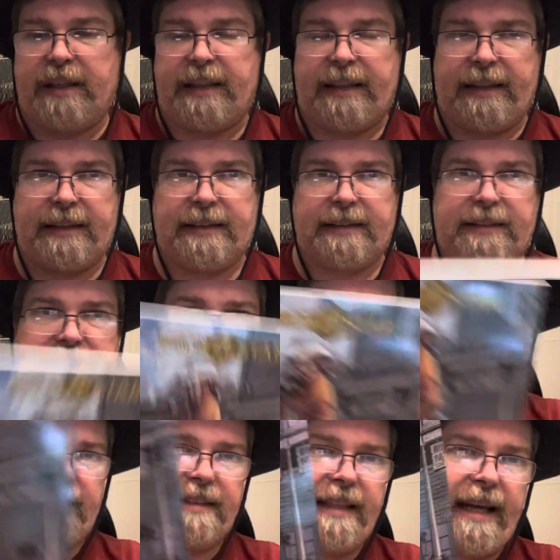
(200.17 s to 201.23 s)
is it
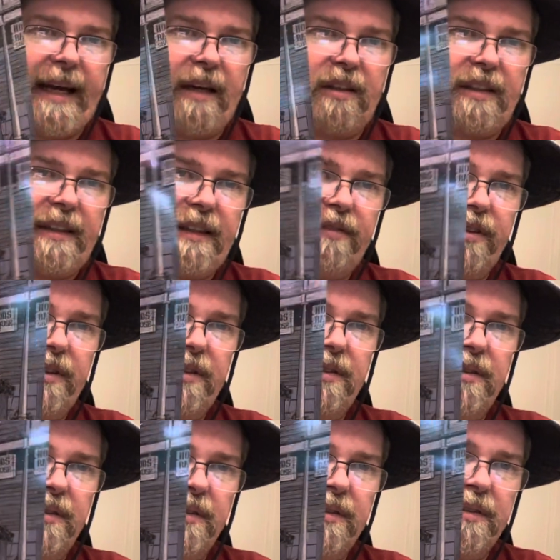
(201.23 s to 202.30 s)
is now
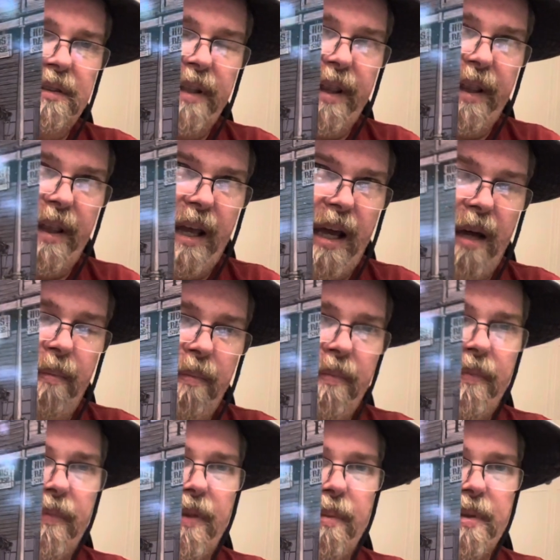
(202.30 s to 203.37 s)
given
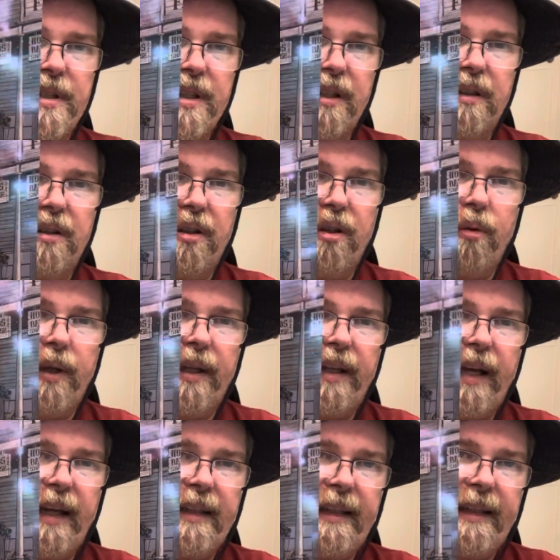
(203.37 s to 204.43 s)
them the material that
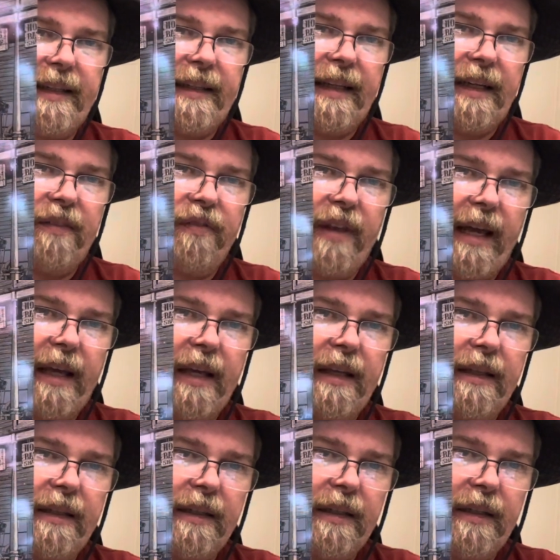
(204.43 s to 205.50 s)
they need that if
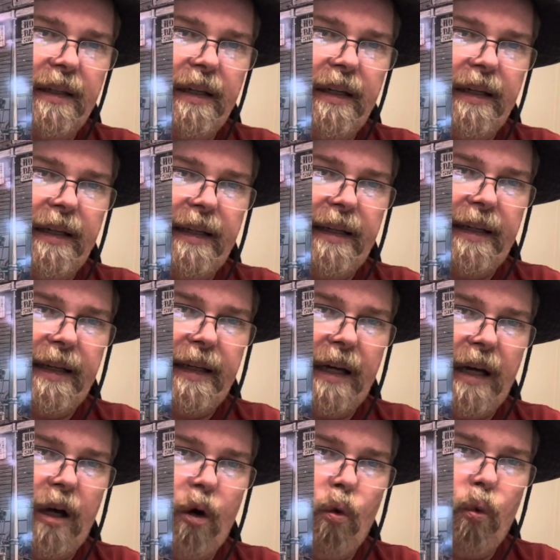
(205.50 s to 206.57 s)
they
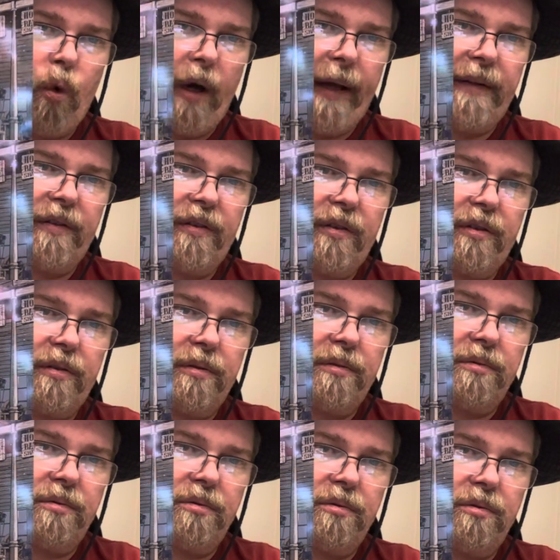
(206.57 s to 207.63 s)
want
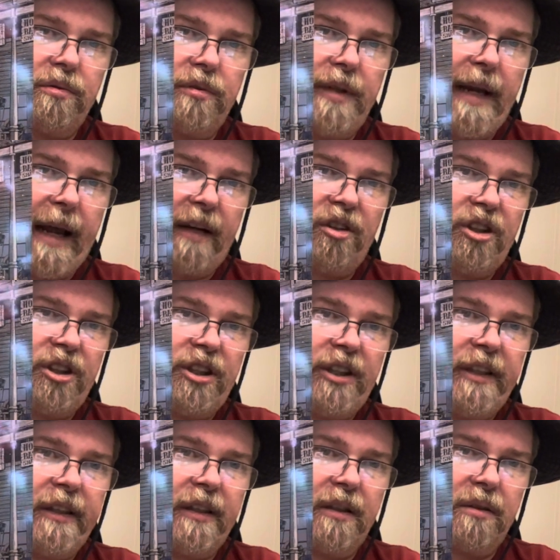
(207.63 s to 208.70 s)
next
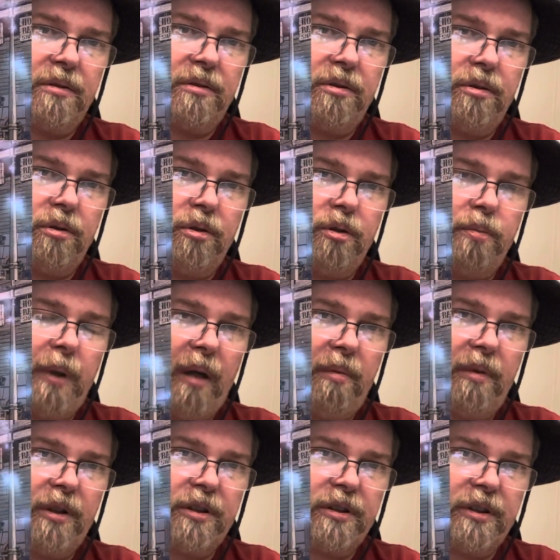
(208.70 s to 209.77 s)
year to
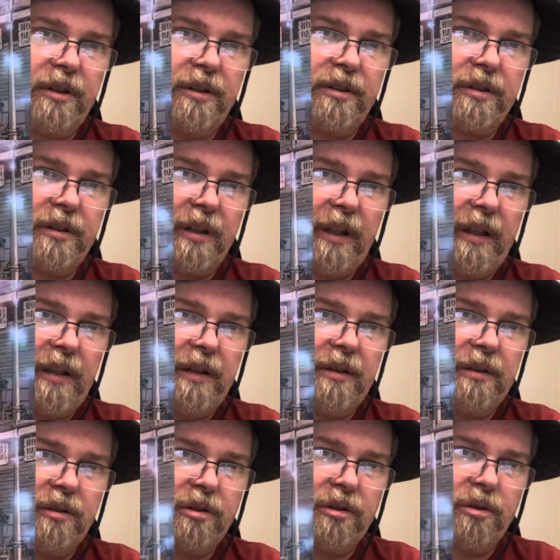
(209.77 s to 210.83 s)
publish this
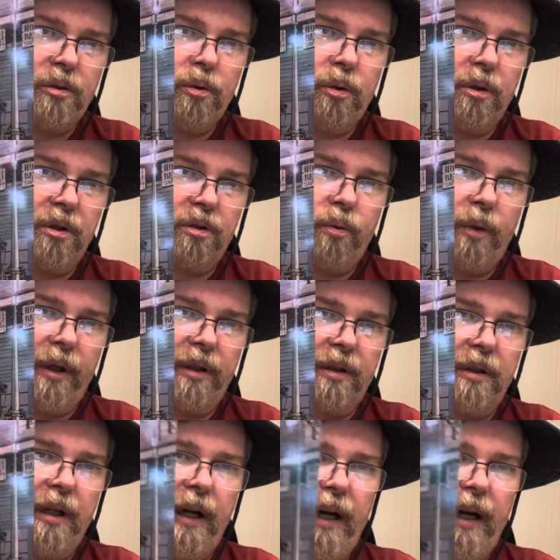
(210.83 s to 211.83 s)
in stores, whether